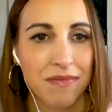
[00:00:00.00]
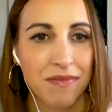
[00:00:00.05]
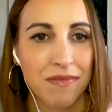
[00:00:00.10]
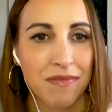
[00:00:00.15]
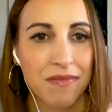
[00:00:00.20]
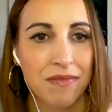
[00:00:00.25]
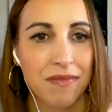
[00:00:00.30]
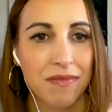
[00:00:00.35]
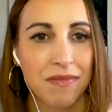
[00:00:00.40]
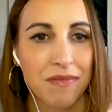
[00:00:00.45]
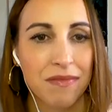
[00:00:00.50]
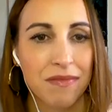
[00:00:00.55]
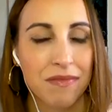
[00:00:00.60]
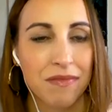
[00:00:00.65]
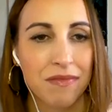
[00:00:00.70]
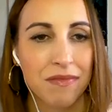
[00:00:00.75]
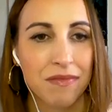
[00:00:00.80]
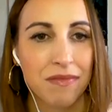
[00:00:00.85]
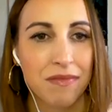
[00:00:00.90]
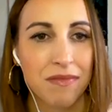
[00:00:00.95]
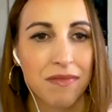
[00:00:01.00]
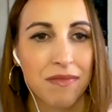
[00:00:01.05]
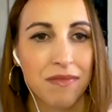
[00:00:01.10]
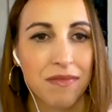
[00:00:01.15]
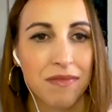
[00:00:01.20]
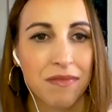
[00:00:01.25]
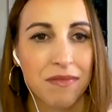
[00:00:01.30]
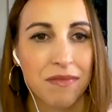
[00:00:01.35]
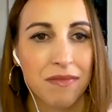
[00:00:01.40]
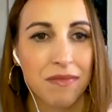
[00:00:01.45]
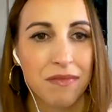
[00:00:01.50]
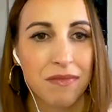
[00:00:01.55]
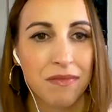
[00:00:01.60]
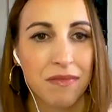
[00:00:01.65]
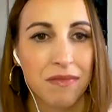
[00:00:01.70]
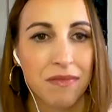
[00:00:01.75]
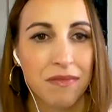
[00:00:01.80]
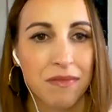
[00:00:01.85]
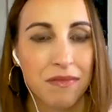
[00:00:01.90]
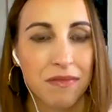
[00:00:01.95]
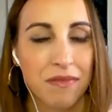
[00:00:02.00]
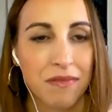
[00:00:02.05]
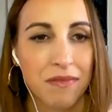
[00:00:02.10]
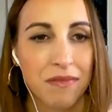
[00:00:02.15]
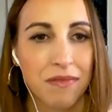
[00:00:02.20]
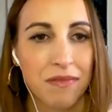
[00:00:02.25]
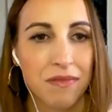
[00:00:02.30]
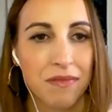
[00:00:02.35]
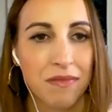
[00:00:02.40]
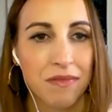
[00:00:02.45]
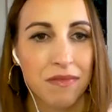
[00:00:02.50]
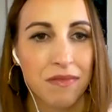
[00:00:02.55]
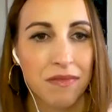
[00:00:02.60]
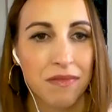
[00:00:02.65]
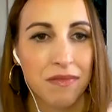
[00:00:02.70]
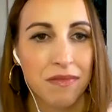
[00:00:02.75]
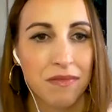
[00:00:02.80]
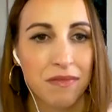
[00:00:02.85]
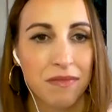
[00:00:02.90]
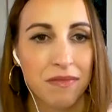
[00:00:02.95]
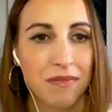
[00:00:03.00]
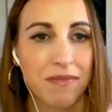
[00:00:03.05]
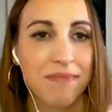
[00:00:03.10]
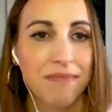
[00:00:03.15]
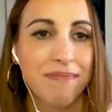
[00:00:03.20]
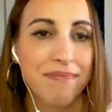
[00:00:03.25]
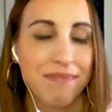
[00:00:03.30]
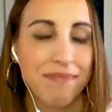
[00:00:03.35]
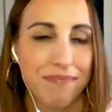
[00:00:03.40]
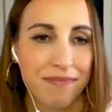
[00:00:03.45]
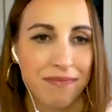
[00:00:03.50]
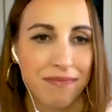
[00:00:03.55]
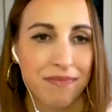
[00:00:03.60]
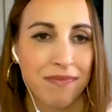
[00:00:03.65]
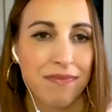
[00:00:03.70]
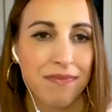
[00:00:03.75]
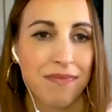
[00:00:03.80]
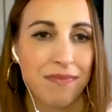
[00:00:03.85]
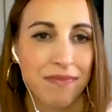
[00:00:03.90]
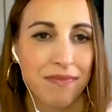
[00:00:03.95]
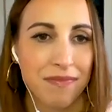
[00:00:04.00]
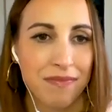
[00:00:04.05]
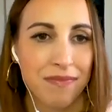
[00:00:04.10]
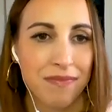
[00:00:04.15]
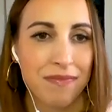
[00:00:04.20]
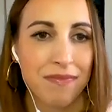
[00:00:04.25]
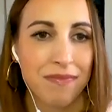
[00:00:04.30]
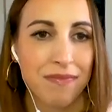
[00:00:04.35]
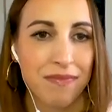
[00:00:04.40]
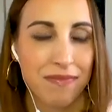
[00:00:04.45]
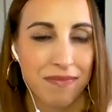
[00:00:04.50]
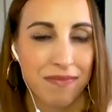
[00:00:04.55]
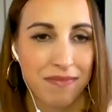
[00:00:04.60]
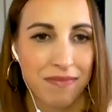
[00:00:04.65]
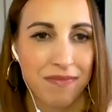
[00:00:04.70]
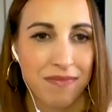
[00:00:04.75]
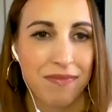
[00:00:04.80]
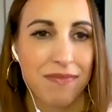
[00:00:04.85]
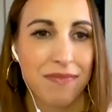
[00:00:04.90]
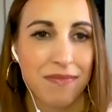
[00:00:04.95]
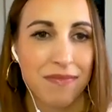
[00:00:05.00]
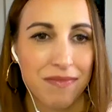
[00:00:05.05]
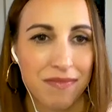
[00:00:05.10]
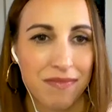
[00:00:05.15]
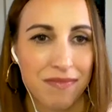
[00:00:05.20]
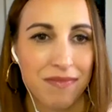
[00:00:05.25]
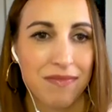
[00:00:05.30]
[no speech]